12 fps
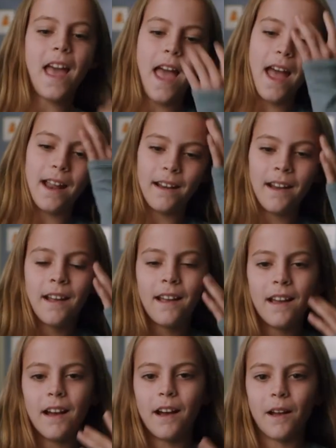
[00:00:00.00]
And
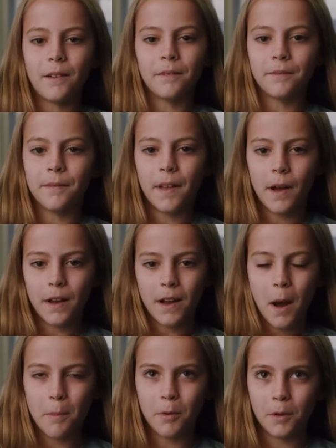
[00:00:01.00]
a
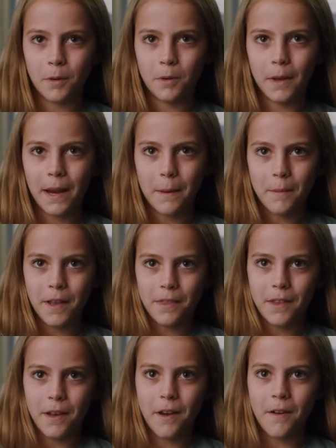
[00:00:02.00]
month
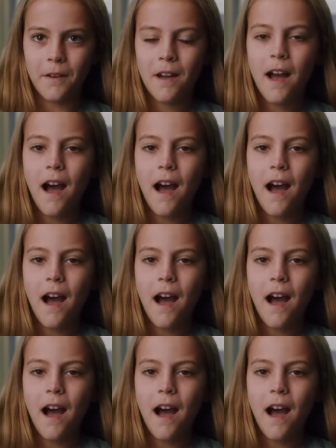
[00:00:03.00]
ago,